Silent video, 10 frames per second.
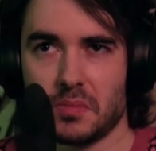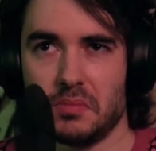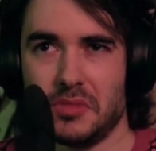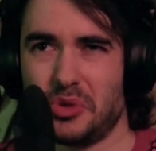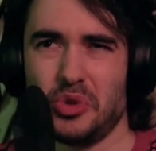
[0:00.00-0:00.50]

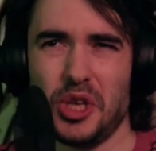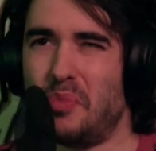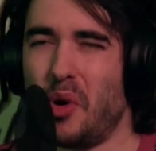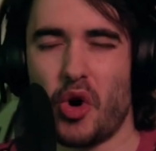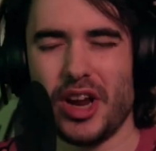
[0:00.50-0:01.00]
It's really
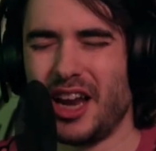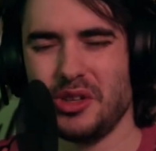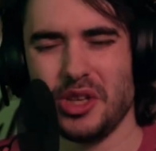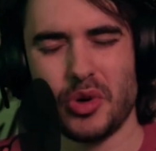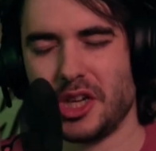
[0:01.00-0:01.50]
boring. I don't
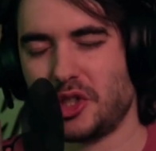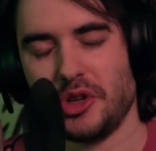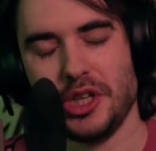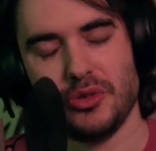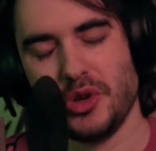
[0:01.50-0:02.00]
really want
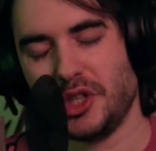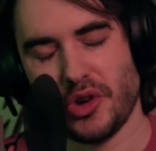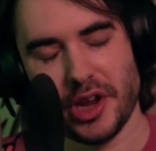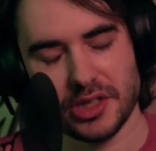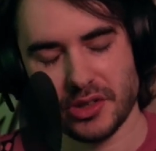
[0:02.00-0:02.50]
to
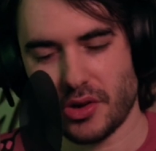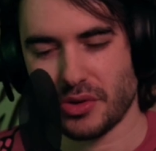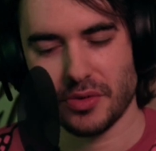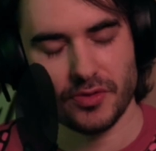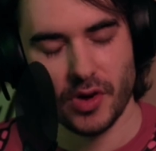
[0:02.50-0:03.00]
retrace the
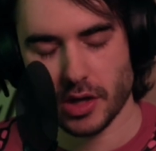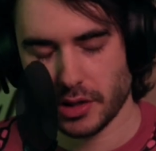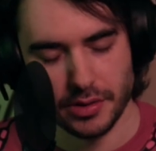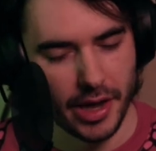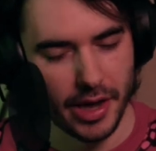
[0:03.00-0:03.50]
whole fucking
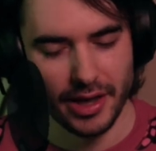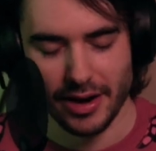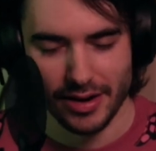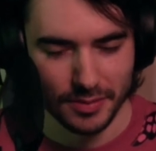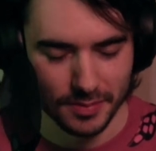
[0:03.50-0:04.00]
thing here.